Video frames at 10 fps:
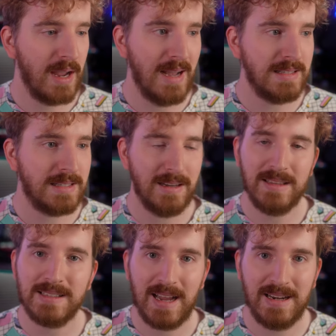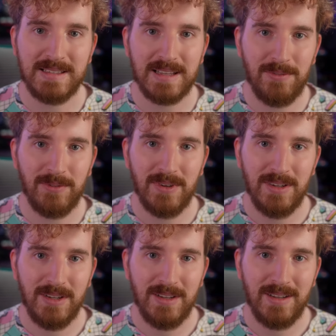guides on this kind of stuff.
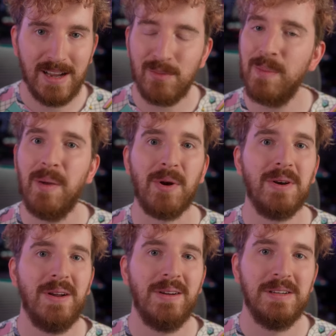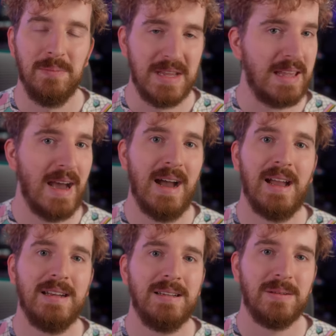And remember to be
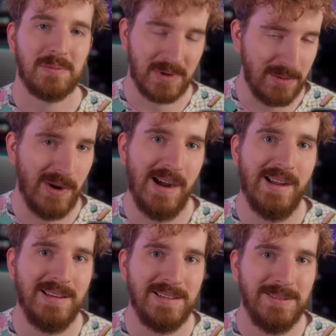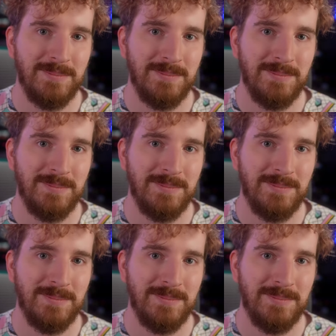kind, rewind.